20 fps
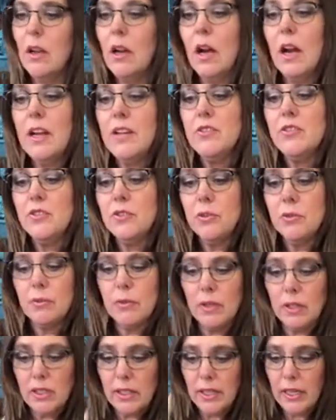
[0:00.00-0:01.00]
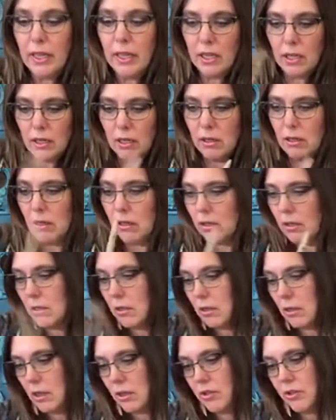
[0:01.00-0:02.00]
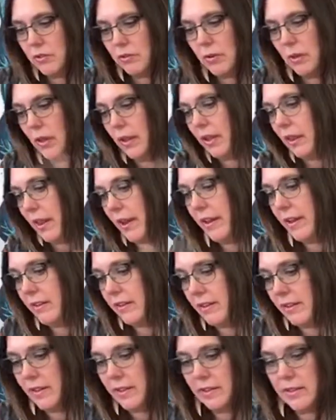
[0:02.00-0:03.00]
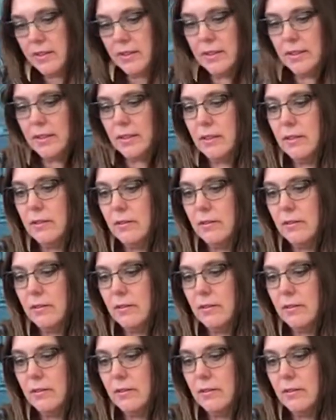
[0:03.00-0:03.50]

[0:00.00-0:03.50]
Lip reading: I do really like this.